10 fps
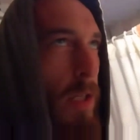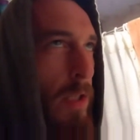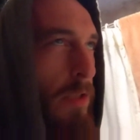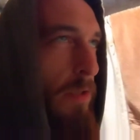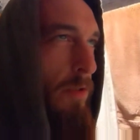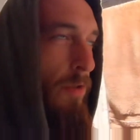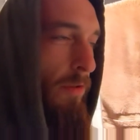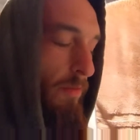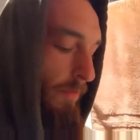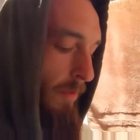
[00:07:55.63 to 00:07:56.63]
math in my
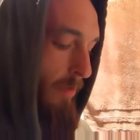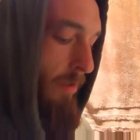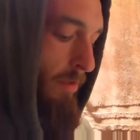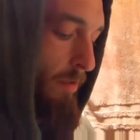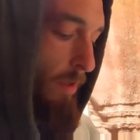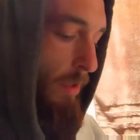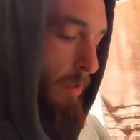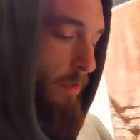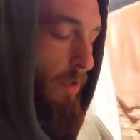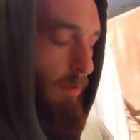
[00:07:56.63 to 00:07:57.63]
head,
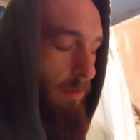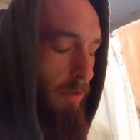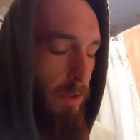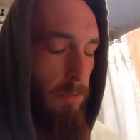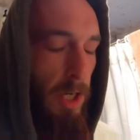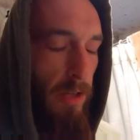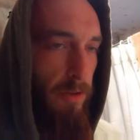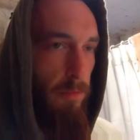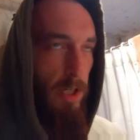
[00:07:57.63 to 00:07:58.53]
that's like